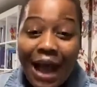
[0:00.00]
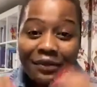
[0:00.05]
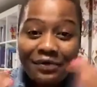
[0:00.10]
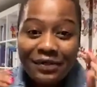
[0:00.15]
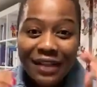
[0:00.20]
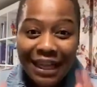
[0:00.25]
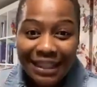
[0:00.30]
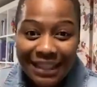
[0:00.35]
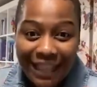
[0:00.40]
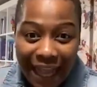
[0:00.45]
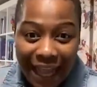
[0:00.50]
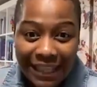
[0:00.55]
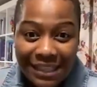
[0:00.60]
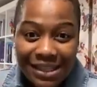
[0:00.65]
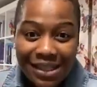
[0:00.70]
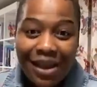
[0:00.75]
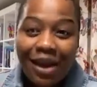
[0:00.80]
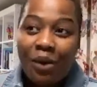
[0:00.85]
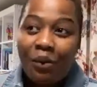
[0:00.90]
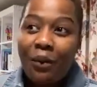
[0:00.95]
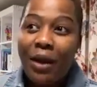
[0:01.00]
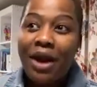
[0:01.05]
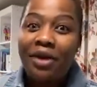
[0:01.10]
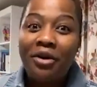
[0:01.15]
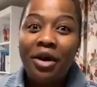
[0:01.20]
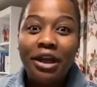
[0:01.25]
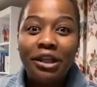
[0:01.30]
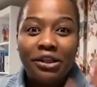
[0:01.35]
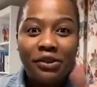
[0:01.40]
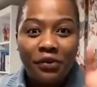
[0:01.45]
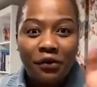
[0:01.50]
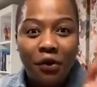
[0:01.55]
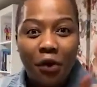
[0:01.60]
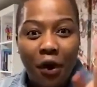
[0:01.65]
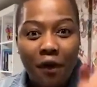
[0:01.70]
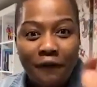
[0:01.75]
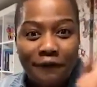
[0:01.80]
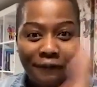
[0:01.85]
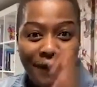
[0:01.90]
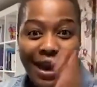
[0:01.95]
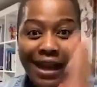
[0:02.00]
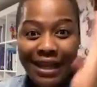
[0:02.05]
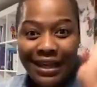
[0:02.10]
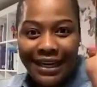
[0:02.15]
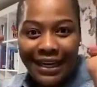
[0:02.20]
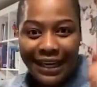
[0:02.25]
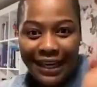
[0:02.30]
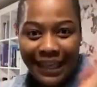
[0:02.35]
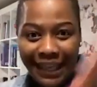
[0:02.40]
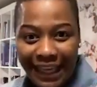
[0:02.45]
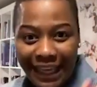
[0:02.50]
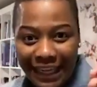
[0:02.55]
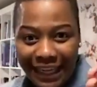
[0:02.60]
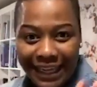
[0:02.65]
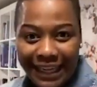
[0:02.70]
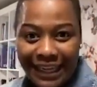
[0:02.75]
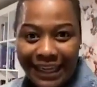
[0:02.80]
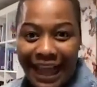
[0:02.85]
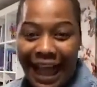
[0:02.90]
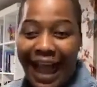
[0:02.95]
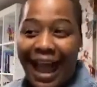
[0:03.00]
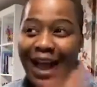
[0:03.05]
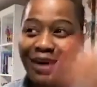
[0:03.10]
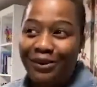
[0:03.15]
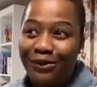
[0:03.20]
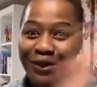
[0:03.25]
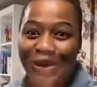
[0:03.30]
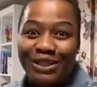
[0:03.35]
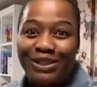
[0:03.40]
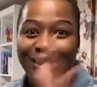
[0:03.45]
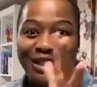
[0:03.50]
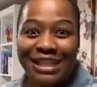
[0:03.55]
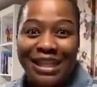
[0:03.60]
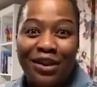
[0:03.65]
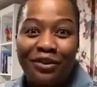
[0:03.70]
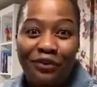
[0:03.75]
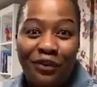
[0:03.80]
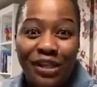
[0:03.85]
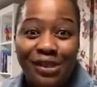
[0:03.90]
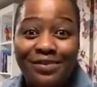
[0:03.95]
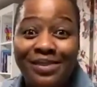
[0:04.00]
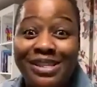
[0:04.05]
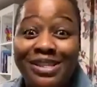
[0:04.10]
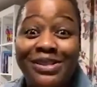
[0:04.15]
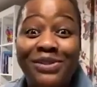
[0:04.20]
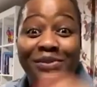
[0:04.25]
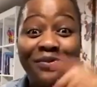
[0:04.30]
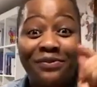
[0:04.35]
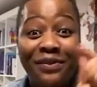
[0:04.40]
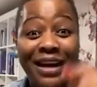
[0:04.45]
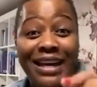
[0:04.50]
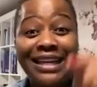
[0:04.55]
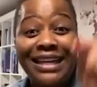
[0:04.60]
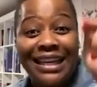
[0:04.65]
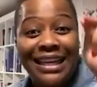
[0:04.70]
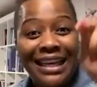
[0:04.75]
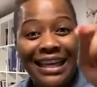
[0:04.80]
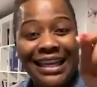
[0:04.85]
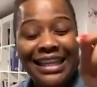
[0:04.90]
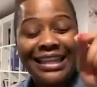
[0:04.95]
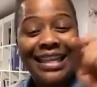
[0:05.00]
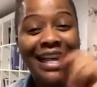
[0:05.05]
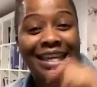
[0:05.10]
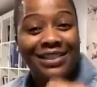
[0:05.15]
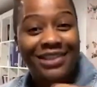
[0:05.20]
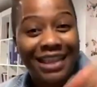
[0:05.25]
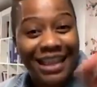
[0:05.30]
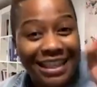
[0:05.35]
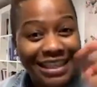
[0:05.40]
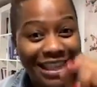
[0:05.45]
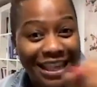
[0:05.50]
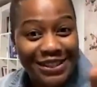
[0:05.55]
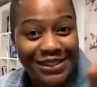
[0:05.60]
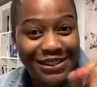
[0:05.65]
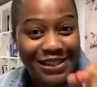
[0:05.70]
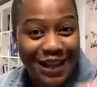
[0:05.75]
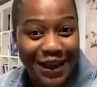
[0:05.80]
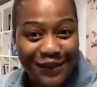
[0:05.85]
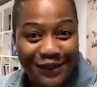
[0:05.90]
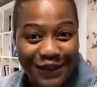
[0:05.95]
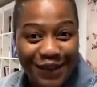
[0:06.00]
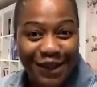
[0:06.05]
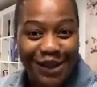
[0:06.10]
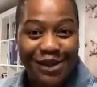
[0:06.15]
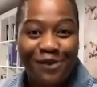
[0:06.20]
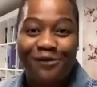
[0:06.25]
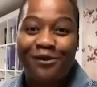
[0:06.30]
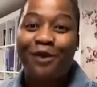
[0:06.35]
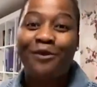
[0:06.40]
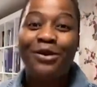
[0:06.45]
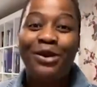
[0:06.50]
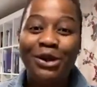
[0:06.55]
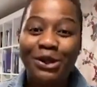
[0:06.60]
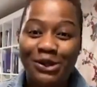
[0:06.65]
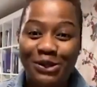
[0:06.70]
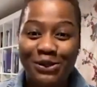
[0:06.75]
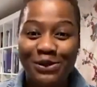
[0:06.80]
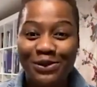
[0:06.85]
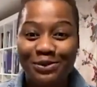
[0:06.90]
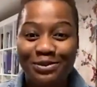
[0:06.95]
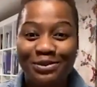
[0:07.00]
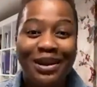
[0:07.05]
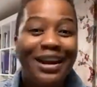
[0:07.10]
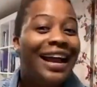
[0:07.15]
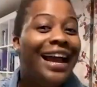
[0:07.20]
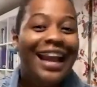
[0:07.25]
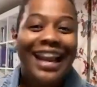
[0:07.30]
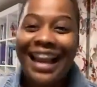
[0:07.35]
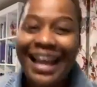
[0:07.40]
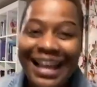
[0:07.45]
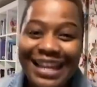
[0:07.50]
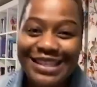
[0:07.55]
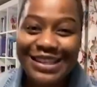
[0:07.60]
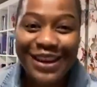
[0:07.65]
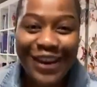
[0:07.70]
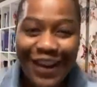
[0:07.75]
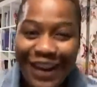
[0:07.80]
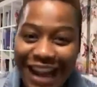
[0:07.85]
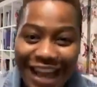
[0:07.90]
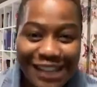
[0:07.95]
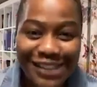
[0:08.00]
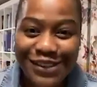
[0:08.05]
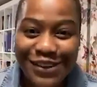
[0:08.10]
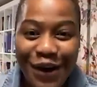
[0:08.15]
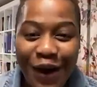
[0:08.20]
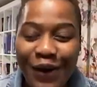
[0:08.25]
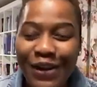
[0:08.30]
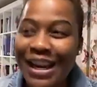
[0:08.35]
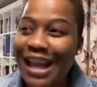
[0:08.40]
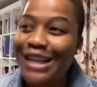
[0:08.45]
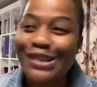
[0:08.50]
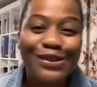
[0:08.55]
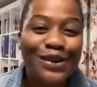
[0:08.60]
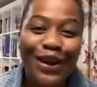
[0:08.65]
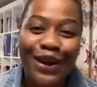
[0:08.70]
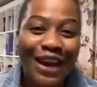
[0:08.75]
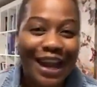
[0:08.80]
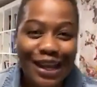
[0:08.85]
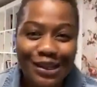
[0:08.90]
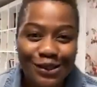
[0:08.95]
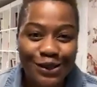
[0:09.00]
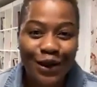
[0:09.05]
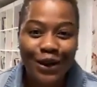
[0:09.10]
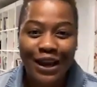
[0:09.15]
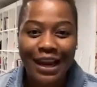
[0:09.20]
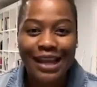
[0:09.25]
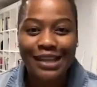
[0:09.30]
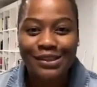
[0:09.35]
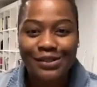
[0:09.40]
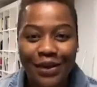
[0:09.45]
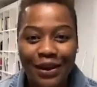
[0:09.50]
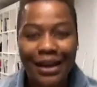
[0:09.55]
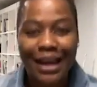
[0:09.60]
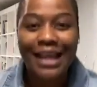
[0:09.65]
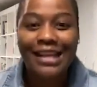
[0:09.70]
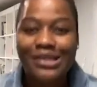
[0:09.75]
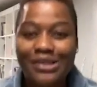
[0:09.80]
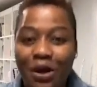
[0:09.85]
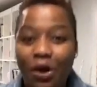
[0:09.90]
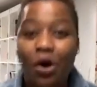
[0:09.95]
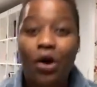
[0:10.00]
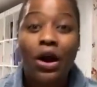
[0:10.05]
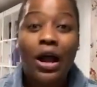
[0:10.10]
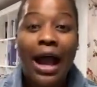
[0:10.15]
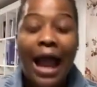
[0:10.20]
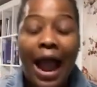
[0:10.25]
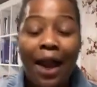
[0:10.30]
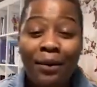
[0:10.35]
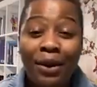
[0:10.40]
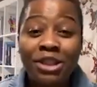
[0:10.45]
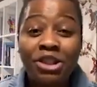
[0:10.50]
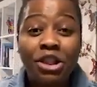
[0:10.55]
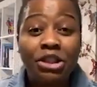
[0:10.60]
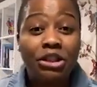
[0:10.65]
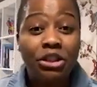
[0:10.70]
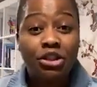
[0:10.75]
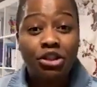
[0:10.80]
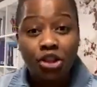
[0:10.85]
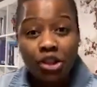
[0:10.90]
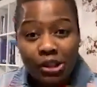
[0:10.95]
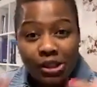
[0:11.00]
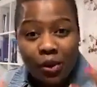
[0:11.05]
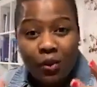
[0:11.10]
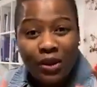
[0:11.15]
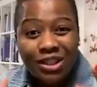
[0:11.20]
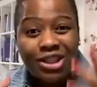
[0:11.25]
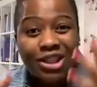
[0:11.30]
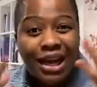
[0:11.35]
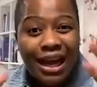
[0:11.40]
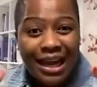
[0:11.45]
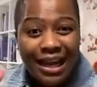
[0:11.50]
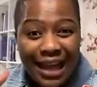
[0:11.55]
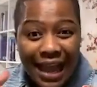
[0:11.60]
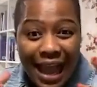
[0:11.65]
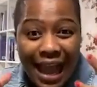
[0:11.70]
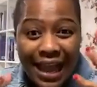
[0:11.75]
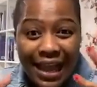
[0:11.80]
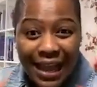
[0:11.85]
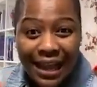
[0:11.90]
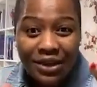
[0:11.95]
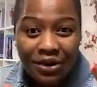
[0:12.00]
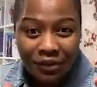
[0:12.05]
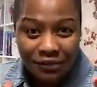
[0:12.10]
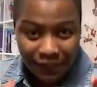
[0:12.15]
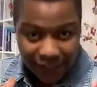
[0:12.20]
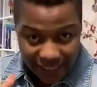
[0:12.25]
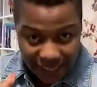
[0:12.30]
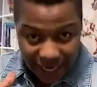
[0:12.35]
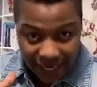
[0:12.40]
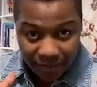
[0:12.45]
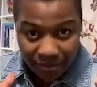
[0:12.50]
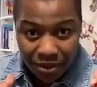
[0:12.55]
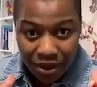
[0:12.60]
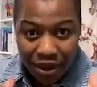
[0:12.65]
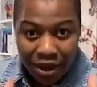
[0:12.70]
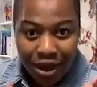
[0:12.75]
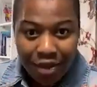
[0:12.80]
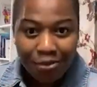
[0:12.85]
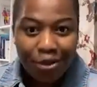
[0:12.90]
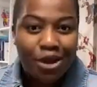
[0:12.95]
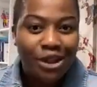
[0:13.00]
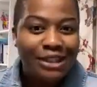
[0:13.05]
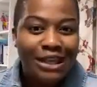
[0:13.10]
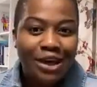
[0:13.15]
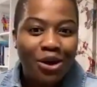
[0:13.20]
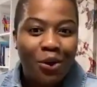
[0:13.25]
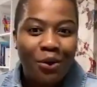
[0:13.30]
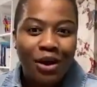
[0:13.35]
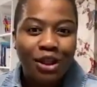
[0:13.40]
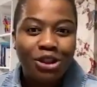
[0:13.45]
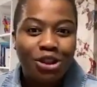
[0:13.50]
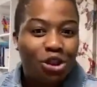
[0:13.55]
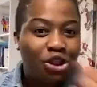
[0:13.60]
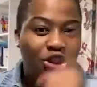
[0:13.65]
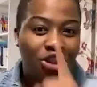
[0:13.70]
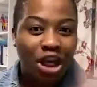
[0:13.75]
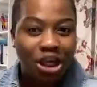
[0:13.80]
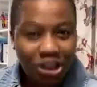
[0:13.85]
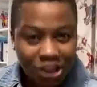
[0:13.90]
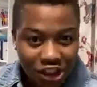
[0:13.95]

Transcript: After that, we're going to go find the link. I want to see the first person to find the link that is related to their video from YouTube. Let's go, let's go, let's go, let's go, let's go, let's go. I want you to choose the question ahead of time because I don't want you